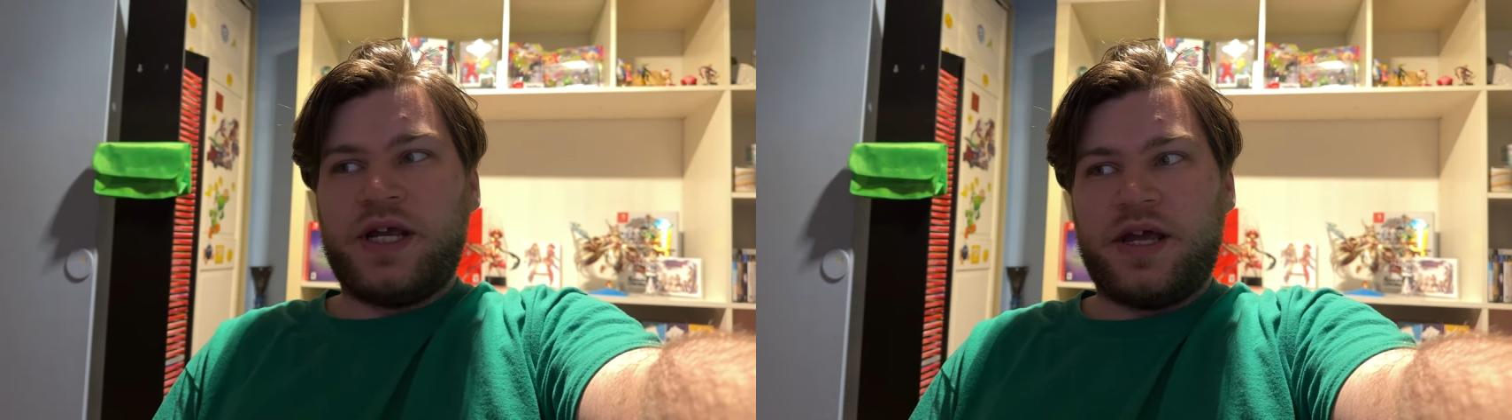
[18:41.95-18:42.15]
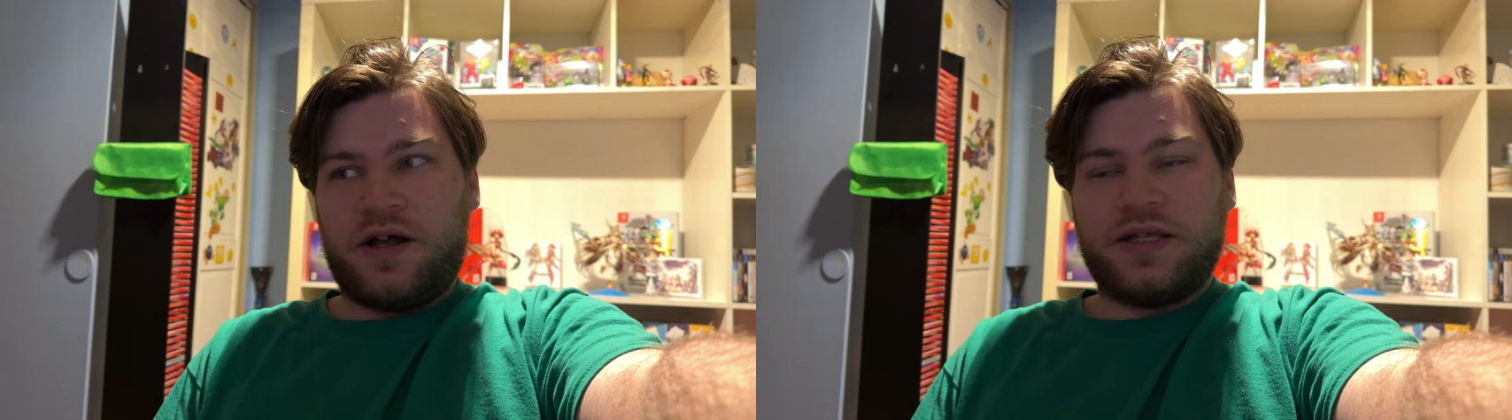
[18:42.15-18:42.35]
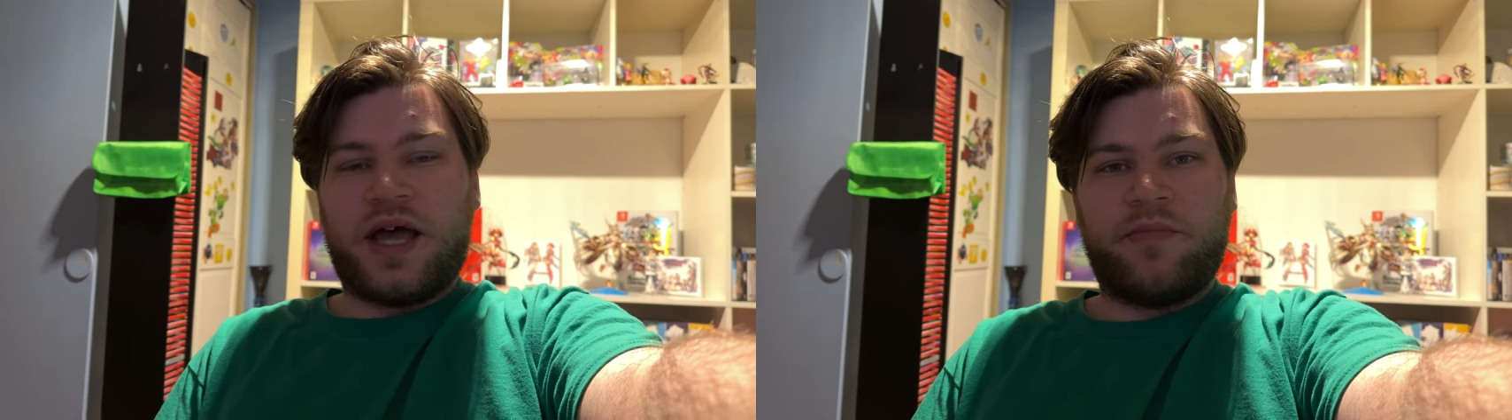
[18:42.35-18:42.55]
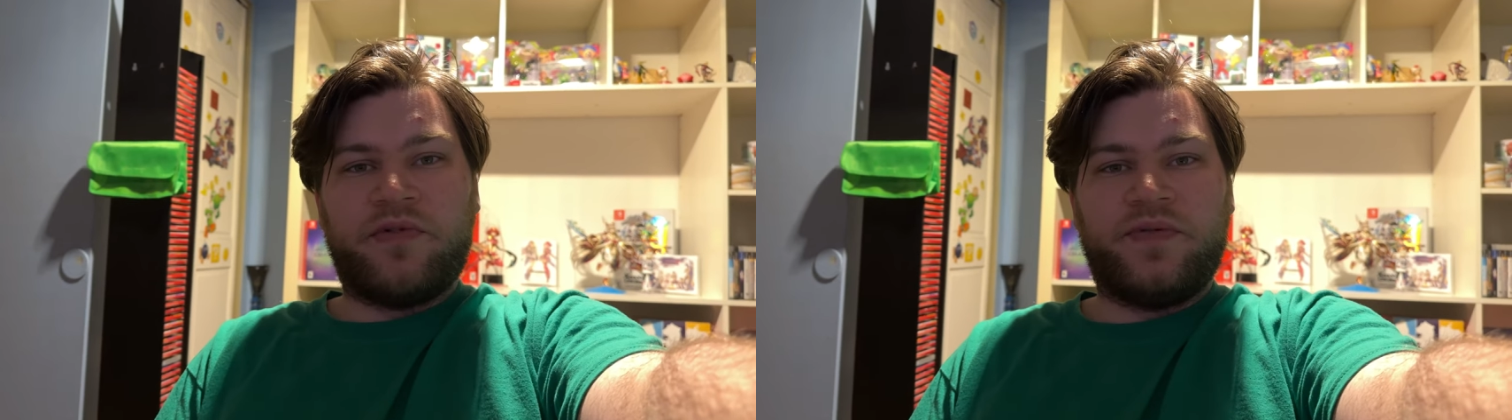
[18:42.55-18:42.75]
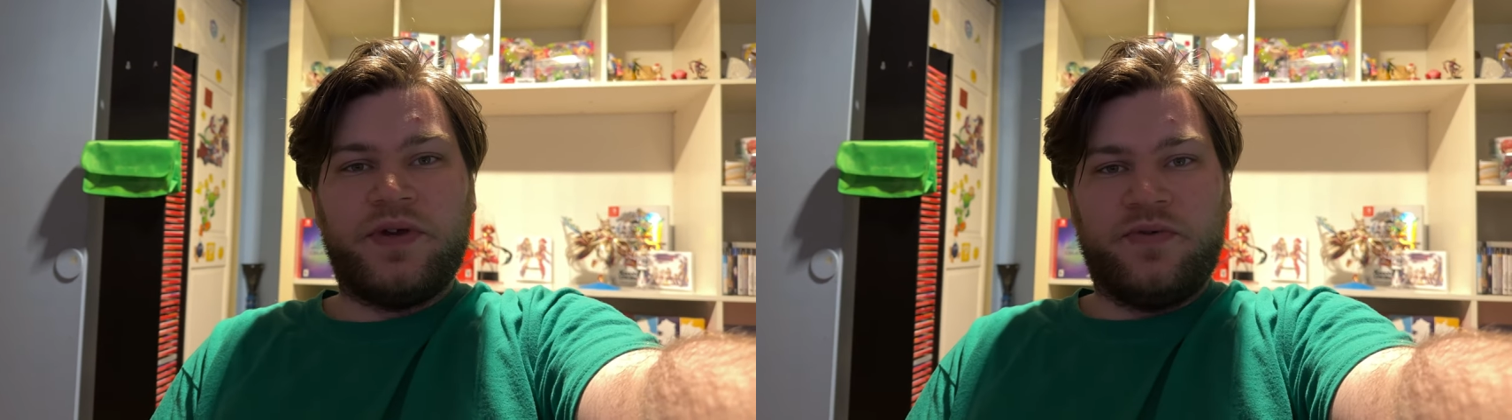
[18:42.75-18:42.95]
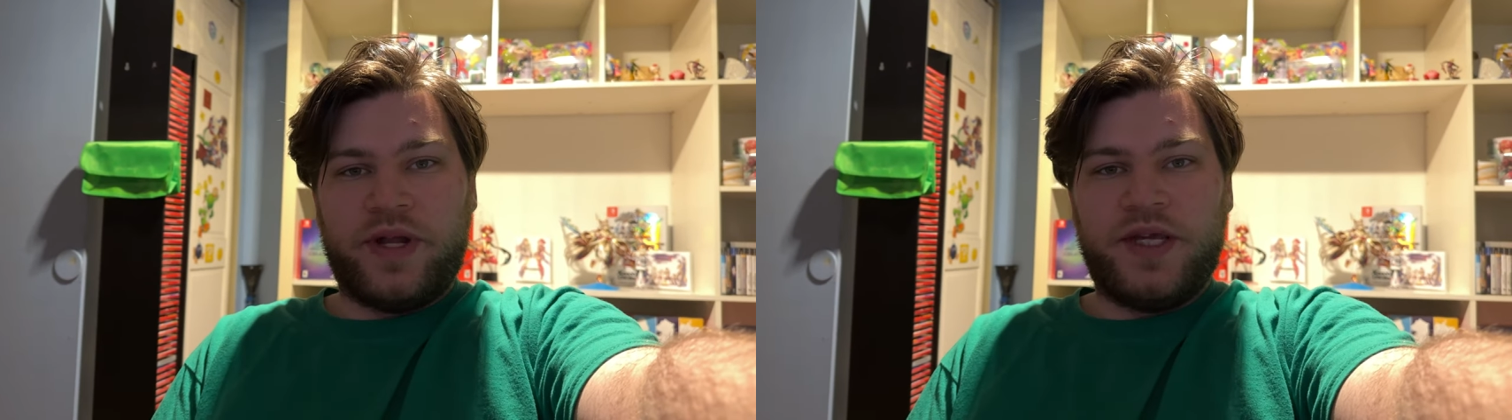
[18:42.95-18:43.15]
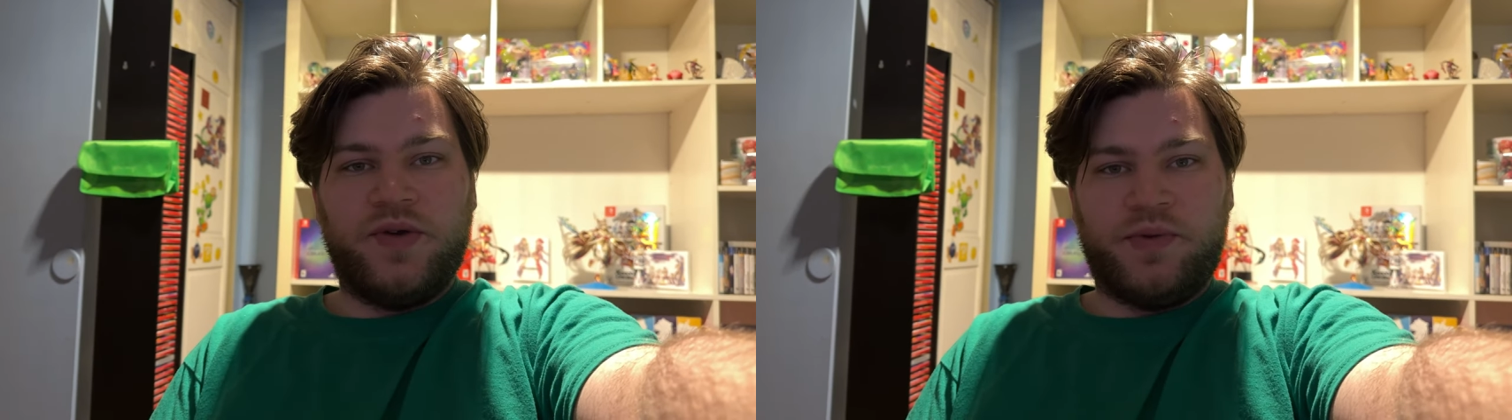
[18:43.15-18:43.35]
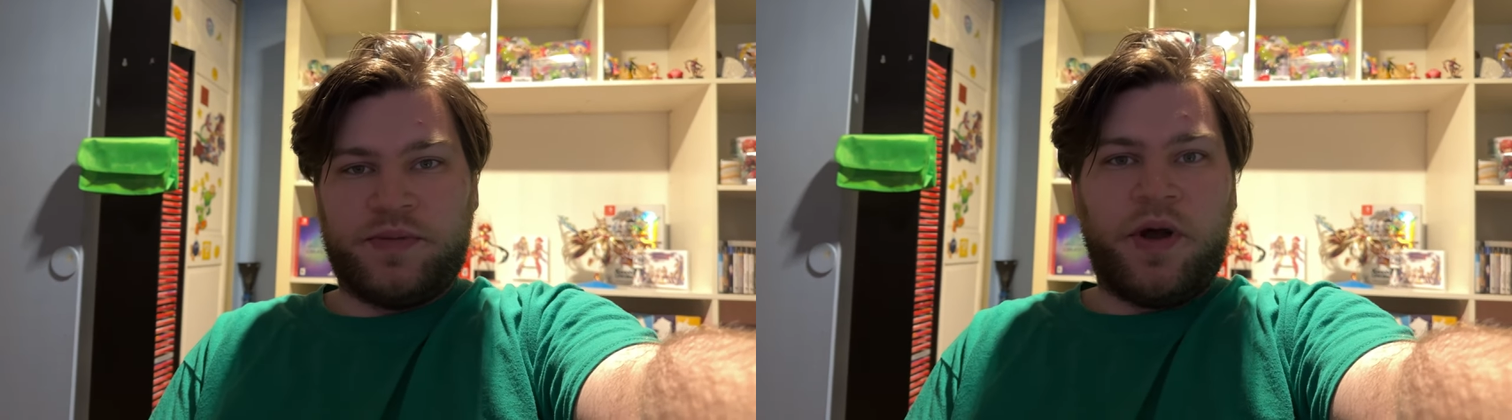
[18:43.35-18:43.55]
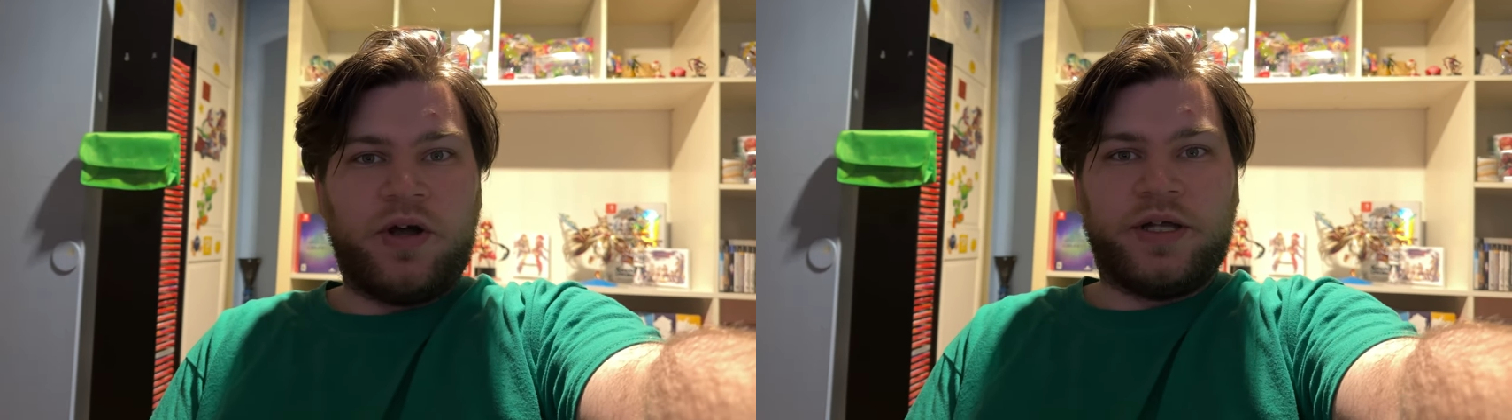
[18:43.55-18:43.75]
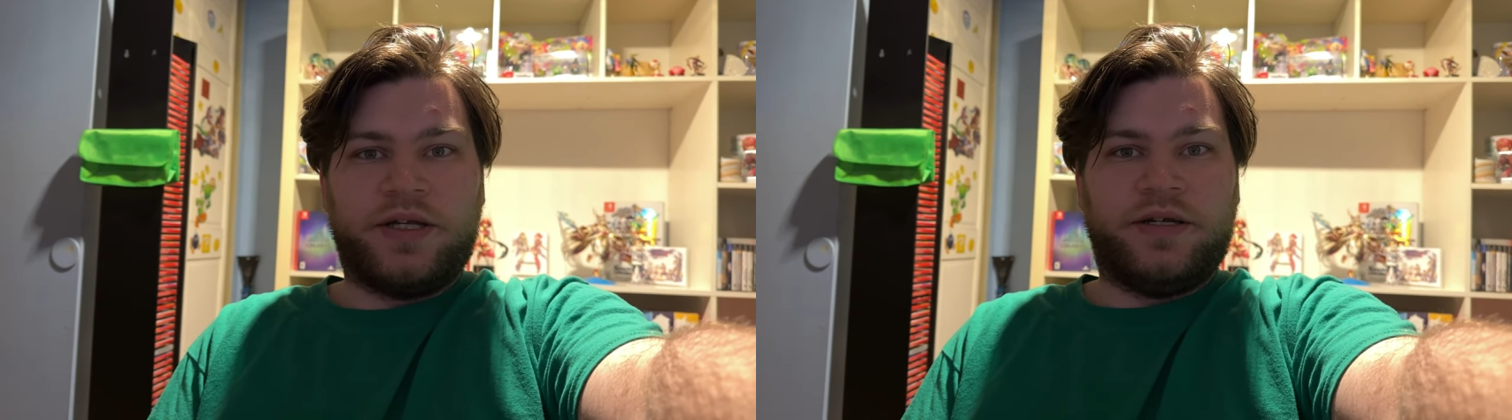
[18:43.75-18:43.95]
on top of you when you
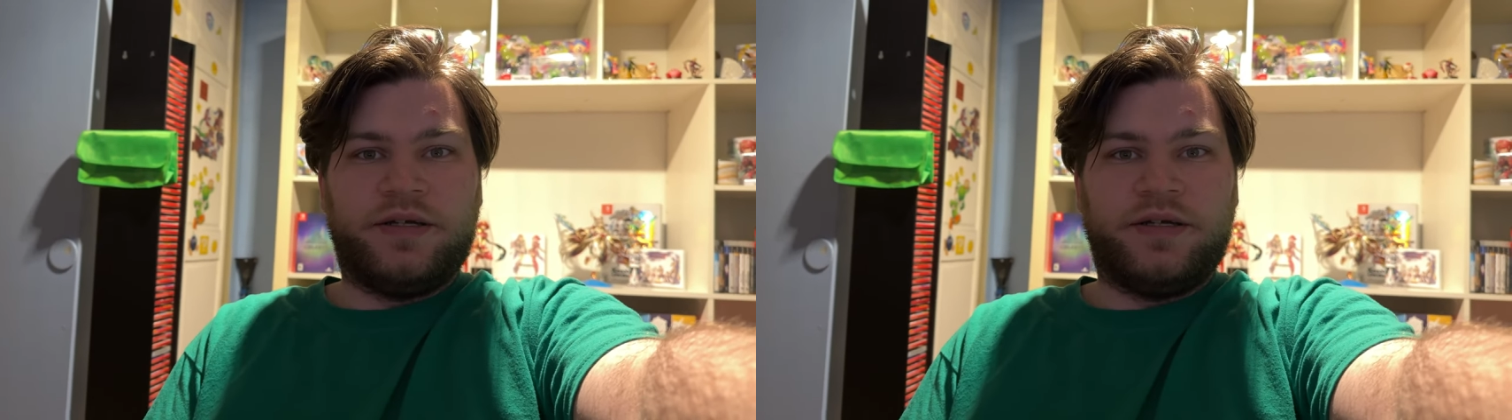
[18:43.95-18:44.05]
spawn.